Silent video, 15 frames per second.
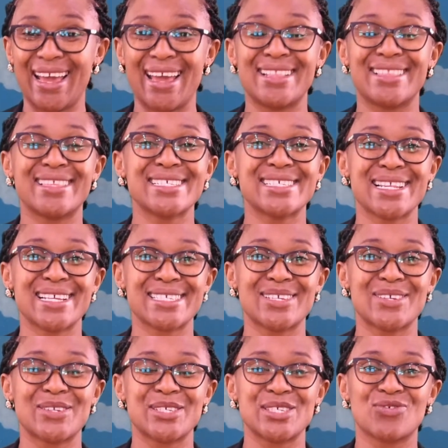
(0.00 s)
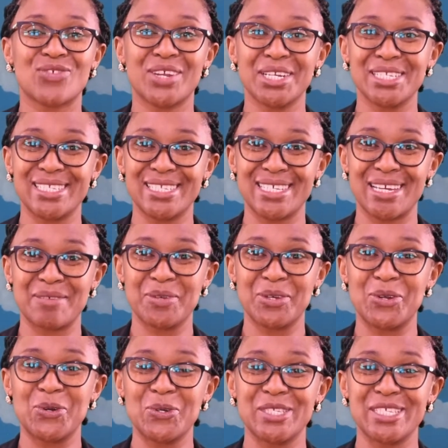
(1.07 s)
And this lesson is very dear
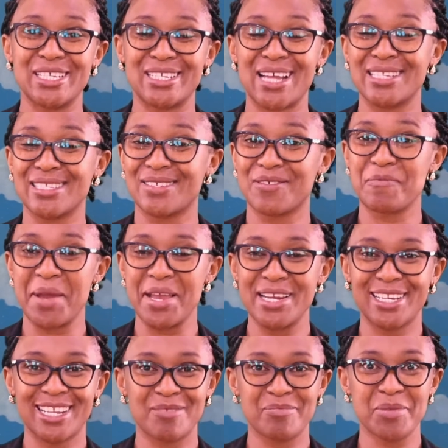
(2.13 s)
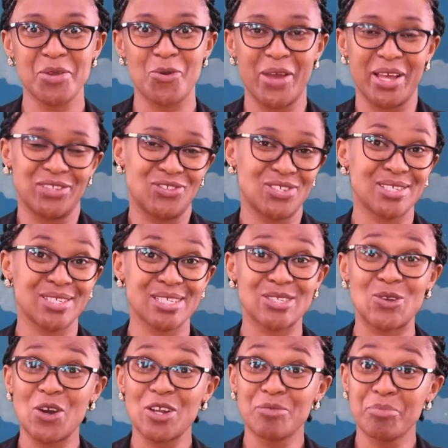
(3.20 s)
because it has reminded me where
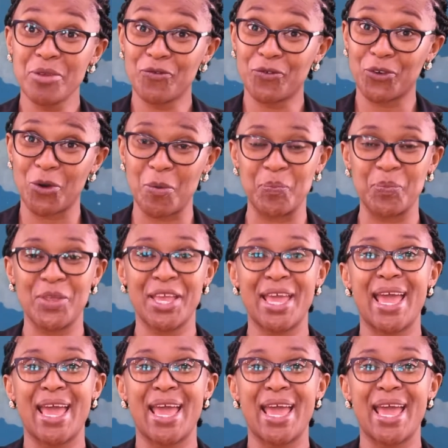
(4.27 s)
Jesus got me from.